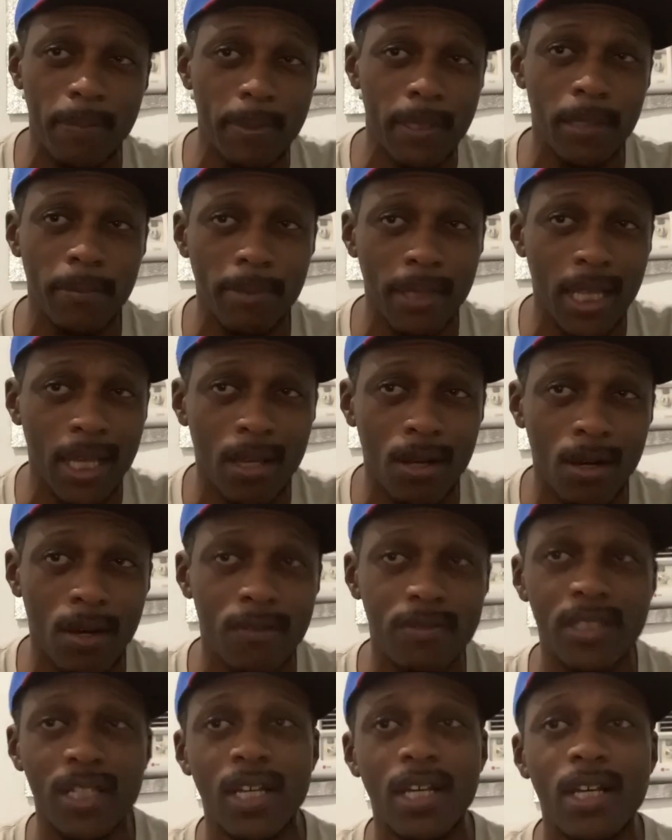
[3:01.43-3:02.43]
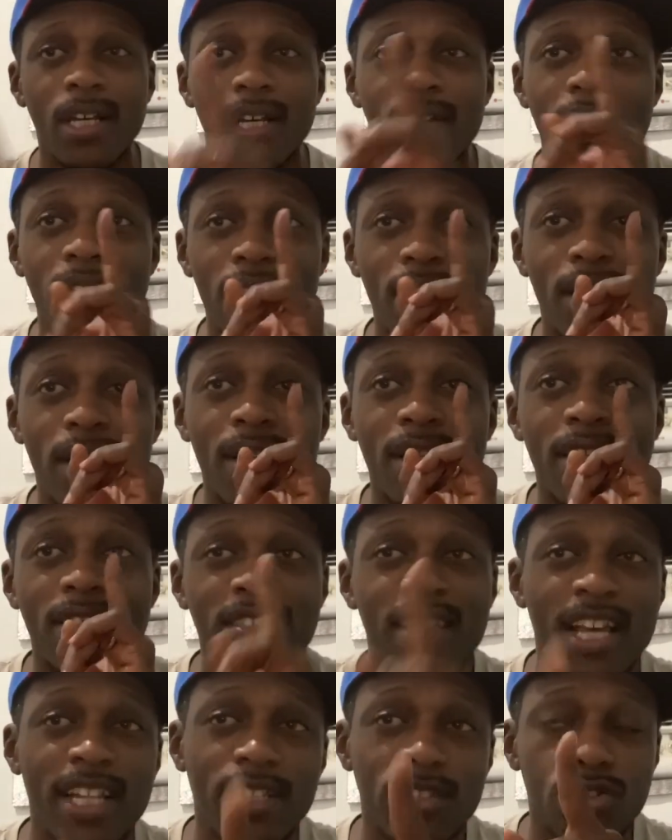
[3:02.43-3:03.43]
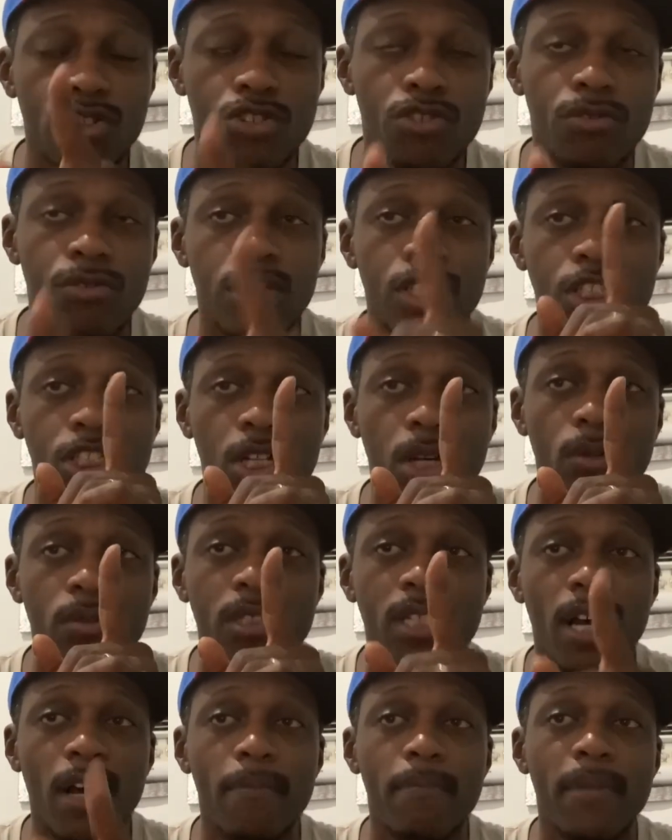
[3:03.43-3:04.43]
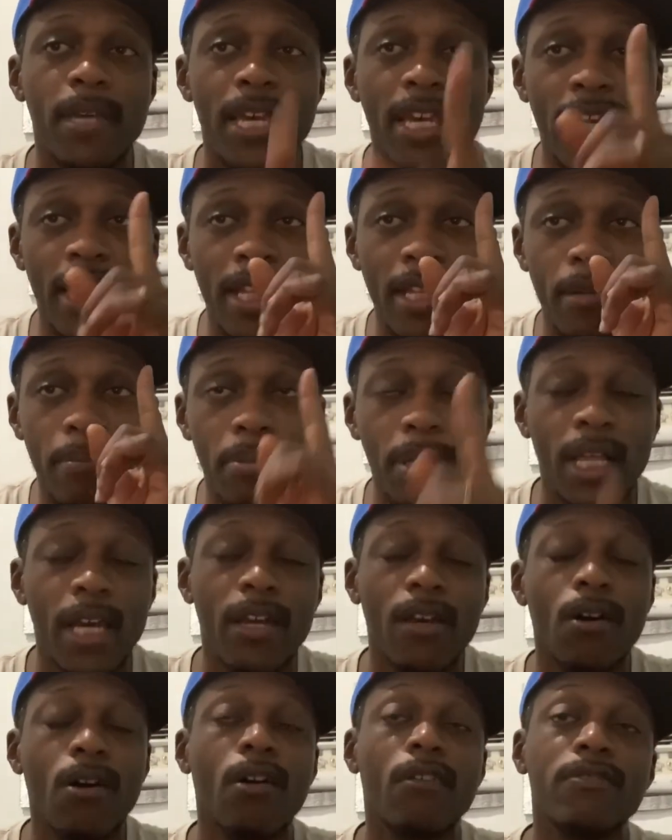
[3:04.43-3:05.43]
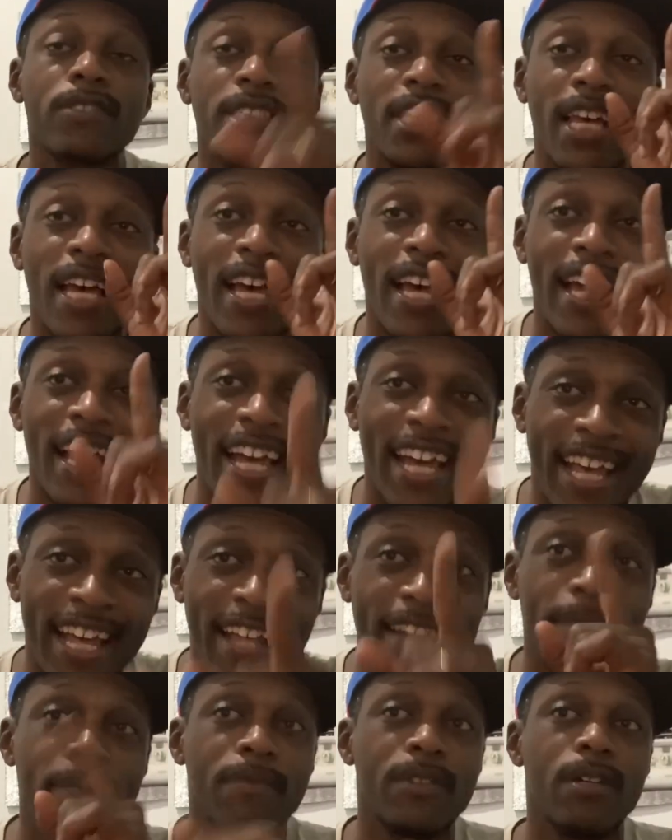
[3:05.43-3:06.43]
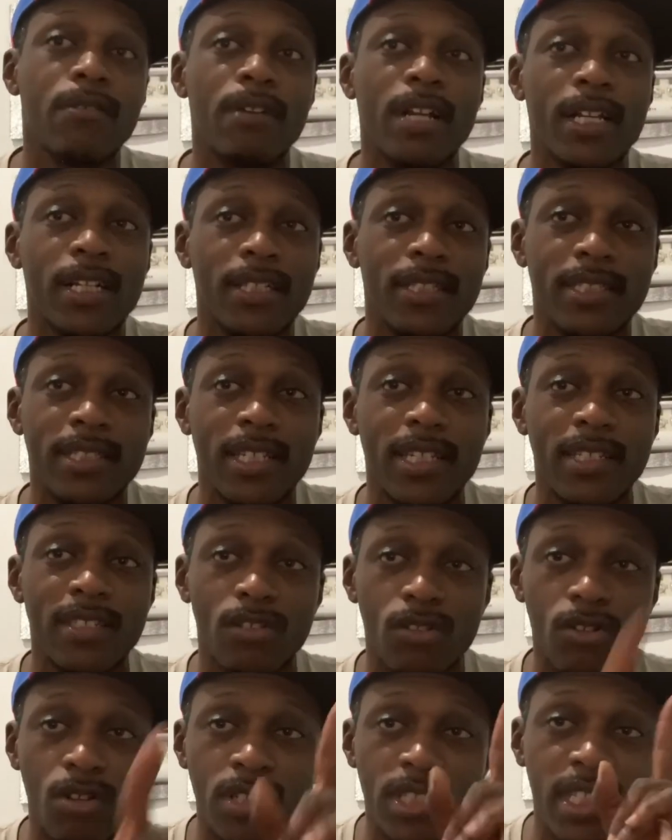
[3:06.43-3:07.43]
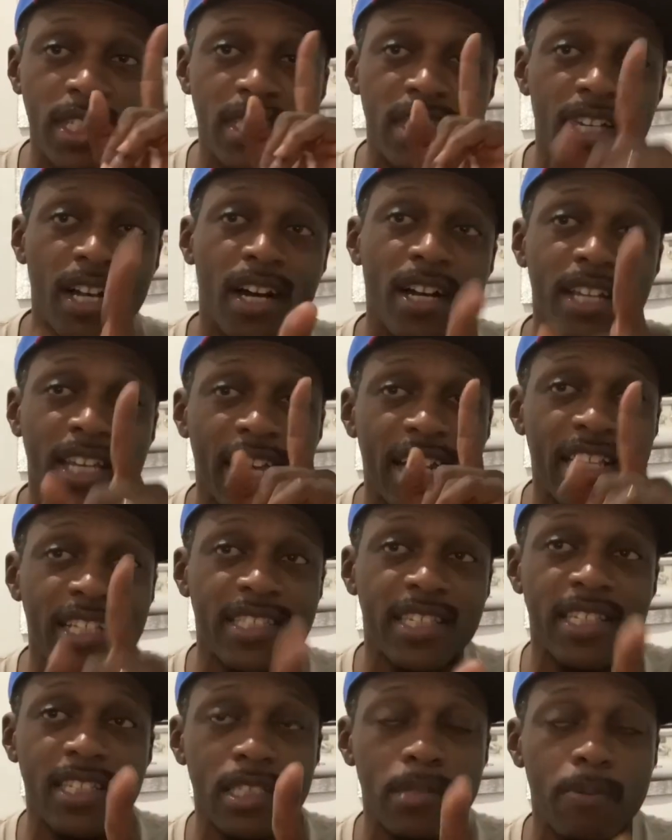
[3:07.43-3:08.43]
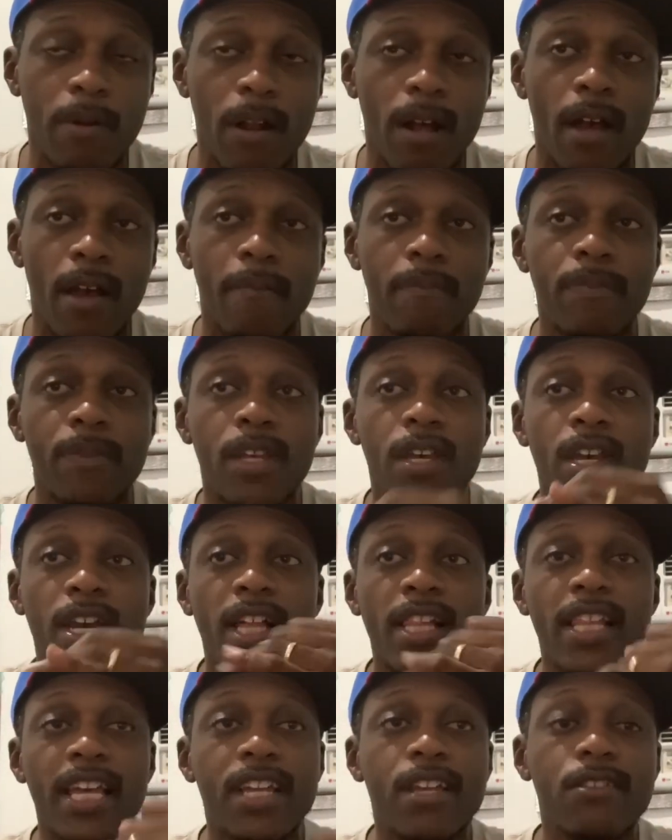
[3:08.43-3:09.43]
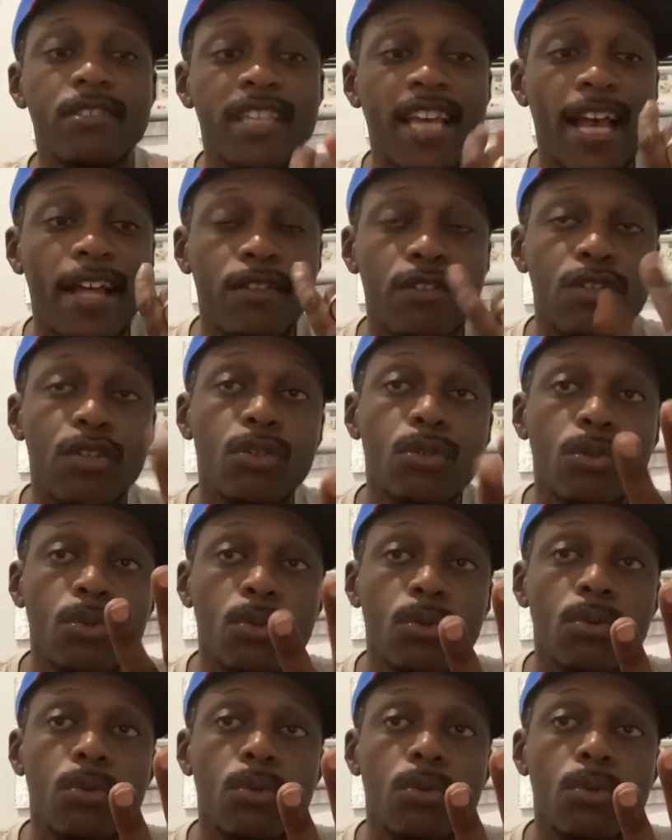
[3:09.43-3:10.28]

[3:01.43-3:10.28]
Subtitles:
in the playoffs, Dennis Schroeder shows up in playoffs and the regular season because he's young and he's in his prime. Lakers got two